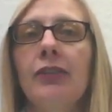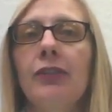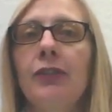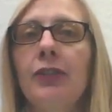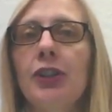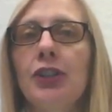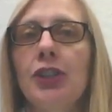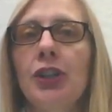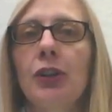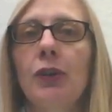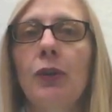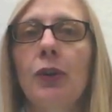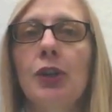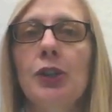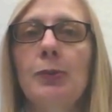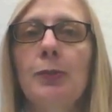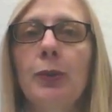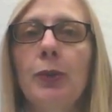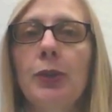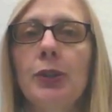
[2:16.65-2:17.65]
phishing, or
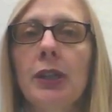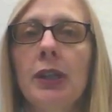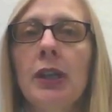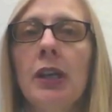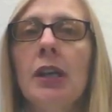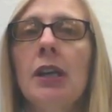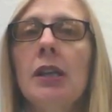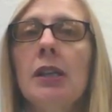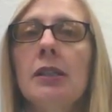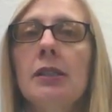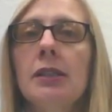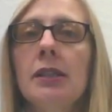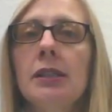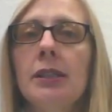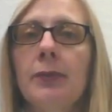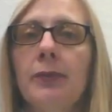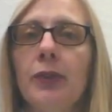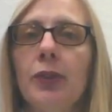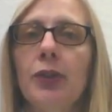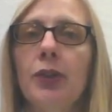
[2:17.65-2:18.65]
exploiting
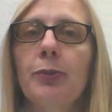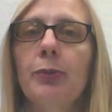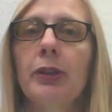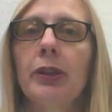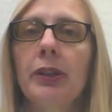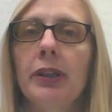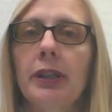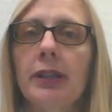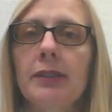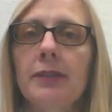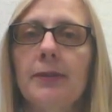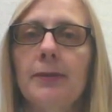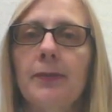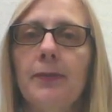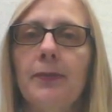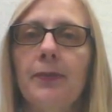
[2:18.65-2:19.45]
system vulnerabilities.